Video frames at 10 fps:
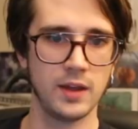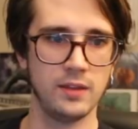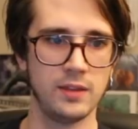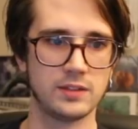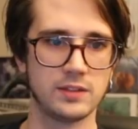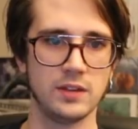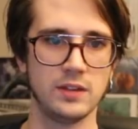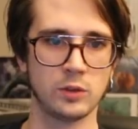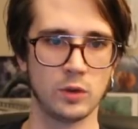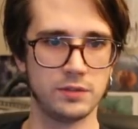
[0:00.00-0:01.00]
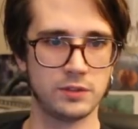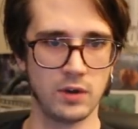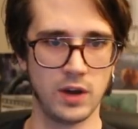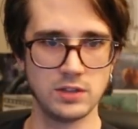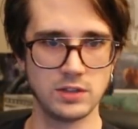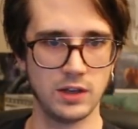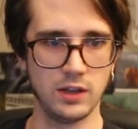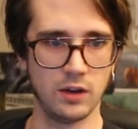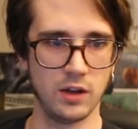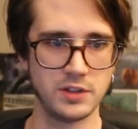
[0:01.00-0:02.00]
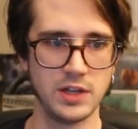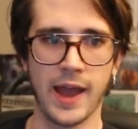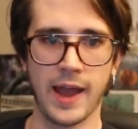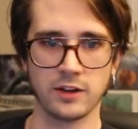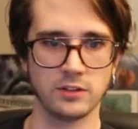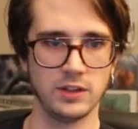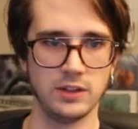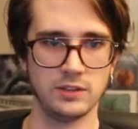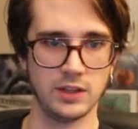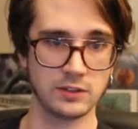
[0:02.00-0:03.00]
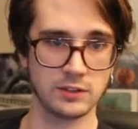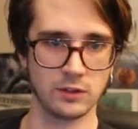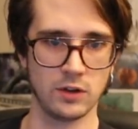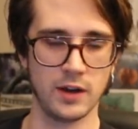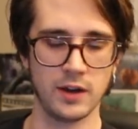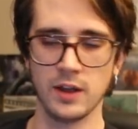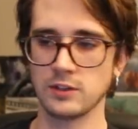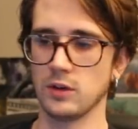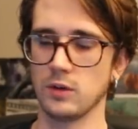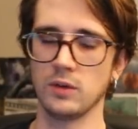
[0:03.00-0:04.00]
this sort of strange ideology actually exists or not. So